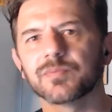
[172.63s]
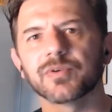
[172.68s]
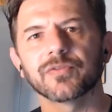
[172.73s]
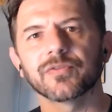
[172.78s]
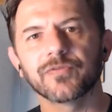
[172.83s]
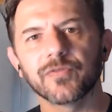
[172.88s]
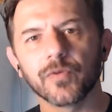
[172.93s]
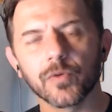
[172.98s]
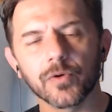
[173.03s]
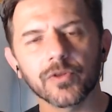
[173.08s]
but
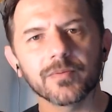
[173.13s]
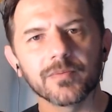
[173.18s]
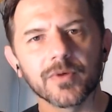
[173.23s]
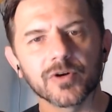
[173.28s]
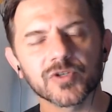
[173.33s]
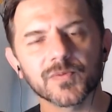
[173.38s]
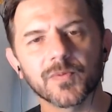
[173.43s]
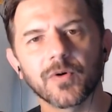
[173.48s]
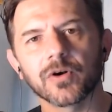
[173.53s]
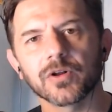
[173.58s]
for the
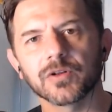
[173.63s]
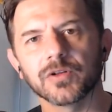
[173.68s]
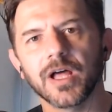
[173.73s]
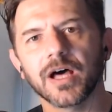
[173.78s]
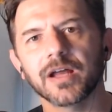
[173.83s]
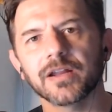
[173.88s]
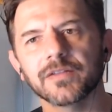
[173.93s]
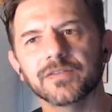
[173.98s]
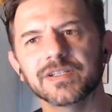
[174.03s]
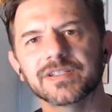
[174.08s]
most part, a
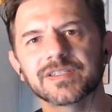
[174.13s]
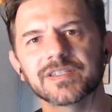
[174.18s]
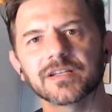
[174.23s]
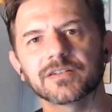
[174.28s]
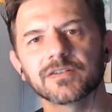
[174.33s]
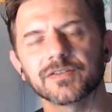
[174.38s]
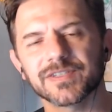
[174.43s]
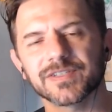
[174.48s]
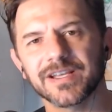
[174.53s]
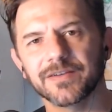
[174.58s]
lot of these
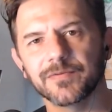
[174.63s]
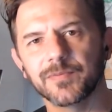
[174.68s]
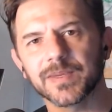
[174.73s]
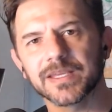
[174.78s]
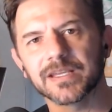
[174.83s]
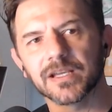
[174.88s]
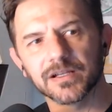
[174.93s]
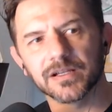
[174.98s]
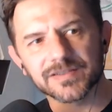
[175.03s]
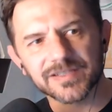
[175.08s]
signals have
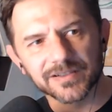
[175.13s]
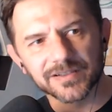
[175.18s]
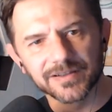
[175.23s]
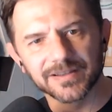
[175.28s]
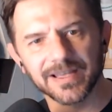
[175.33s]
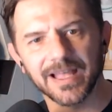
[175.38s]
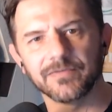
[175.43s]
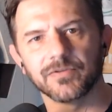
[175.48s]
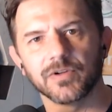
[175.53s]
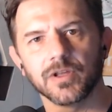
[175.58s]
begun to
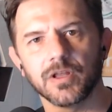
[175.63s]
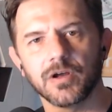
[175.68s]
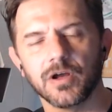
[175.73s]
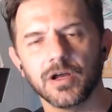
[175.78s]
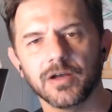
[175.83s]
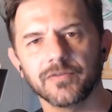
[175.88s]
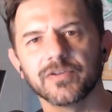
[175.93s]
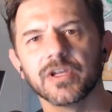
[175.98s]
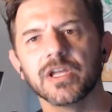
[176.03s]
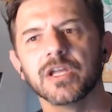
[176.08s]
level
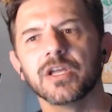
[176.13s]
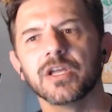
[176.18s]
off.